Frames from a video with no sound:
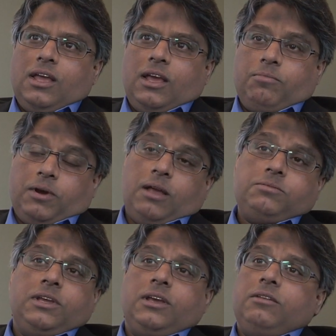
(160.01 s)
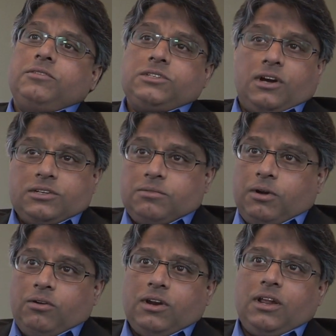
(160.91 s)
and perhaps they can even charge them
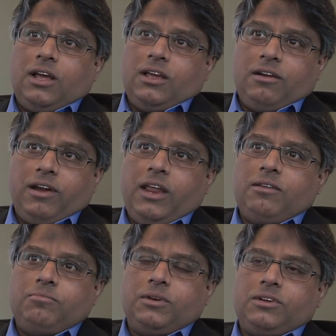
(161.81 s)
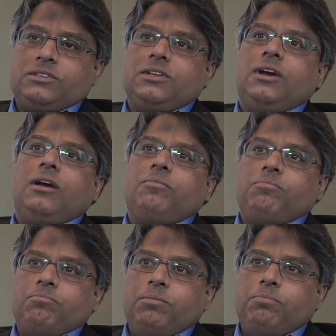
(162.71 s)
out at a higher rate because they are
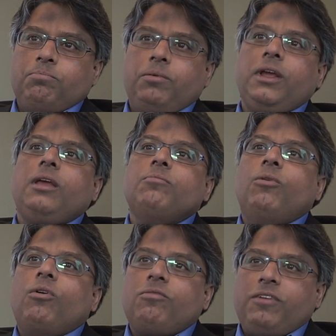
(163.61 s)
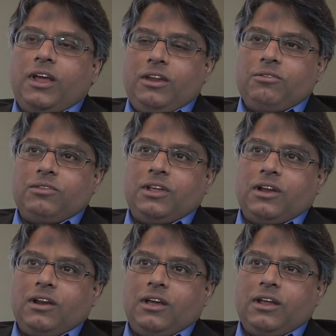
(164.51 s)
bringing more value to their
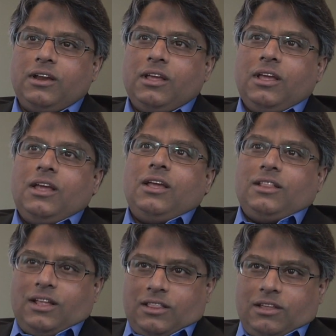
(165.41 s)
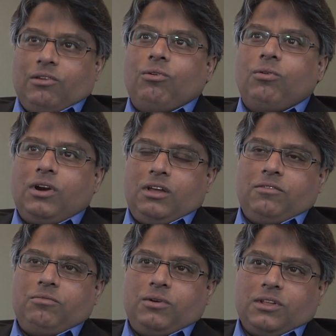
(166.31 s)
client than the lower
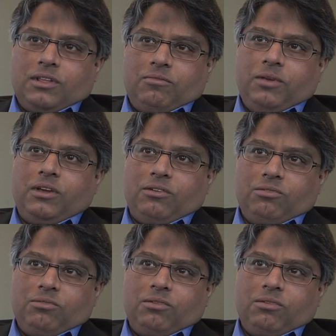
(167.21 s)
level work that we can do.